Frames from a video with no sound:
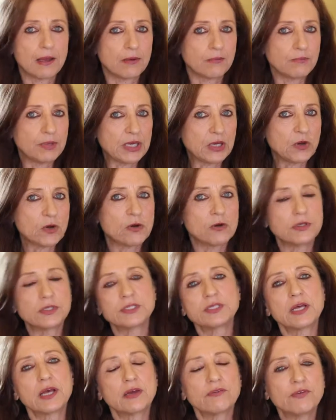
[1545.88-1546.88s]

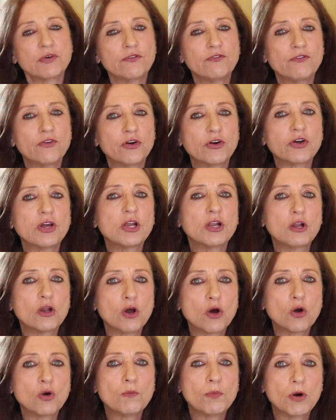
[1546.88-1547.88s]
Because they have a very
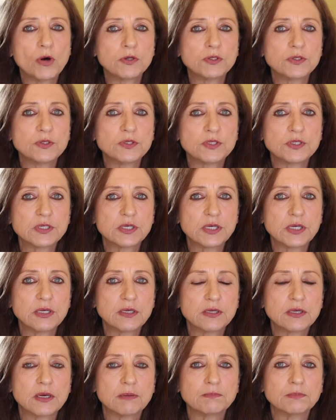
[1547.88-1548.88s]
low potency,
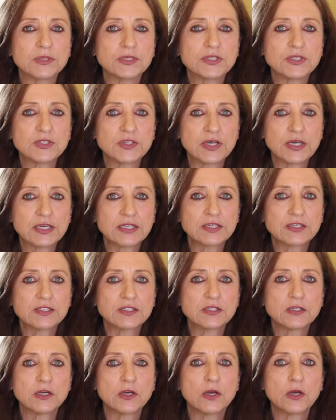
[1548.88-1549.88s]
number
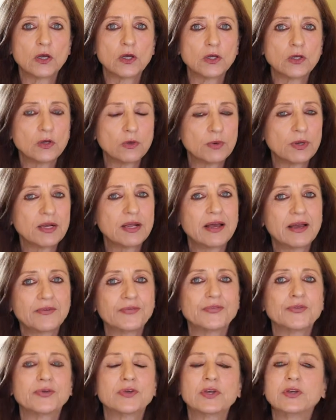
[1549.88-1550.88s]
six, you will
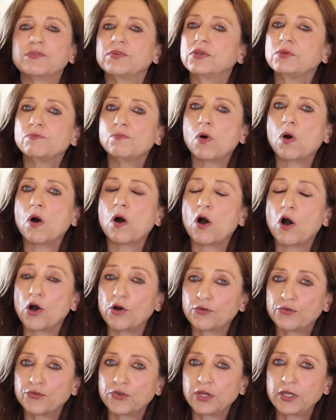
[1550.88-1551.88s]
have to give it more
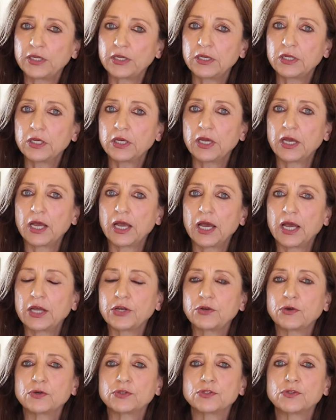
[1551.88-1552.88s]
often
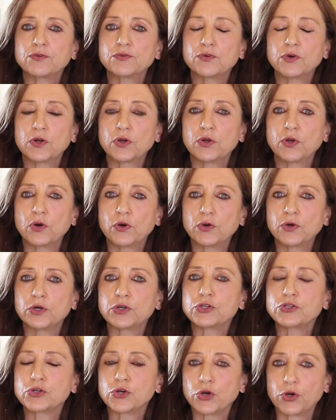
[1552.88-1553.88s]
and also for a longer
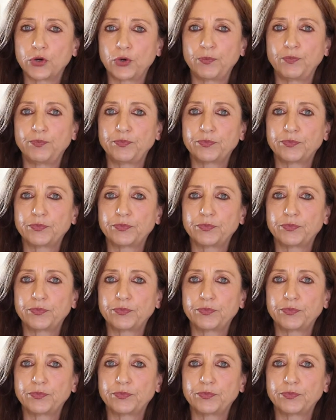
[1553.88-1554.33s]
term.